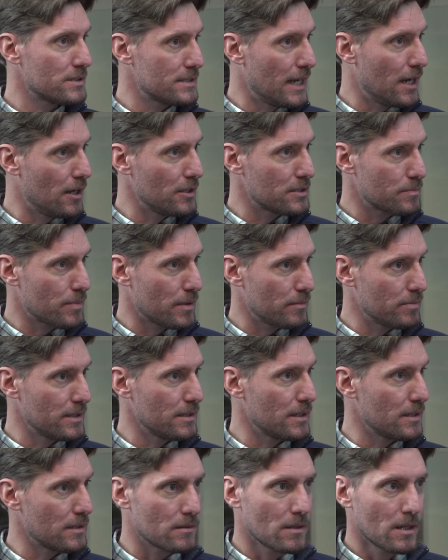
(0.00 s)
now it's
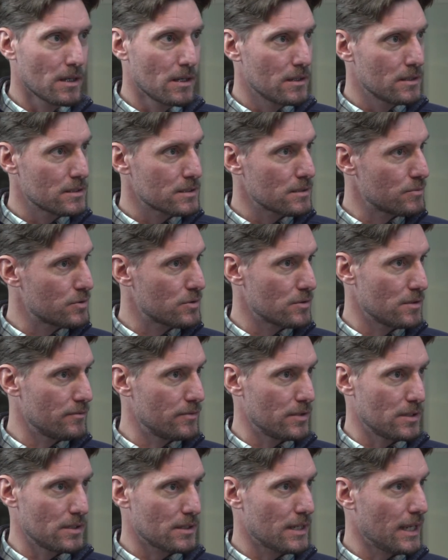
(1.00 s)
probably some sort
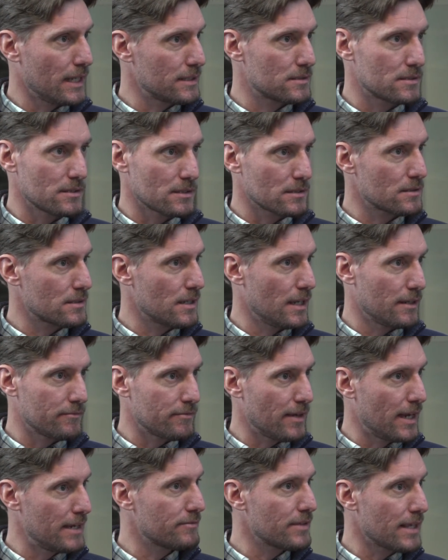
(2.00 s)
of a Cat 6, Cat
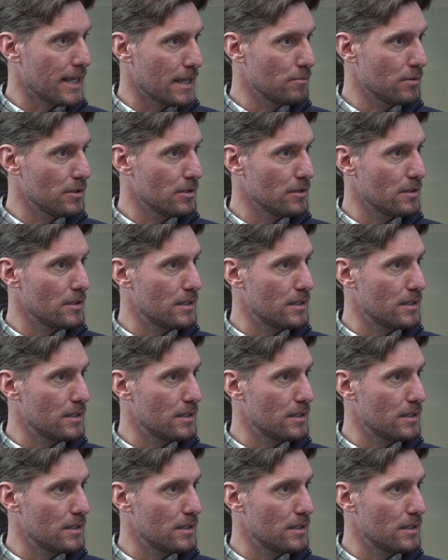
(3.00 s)
5 cable.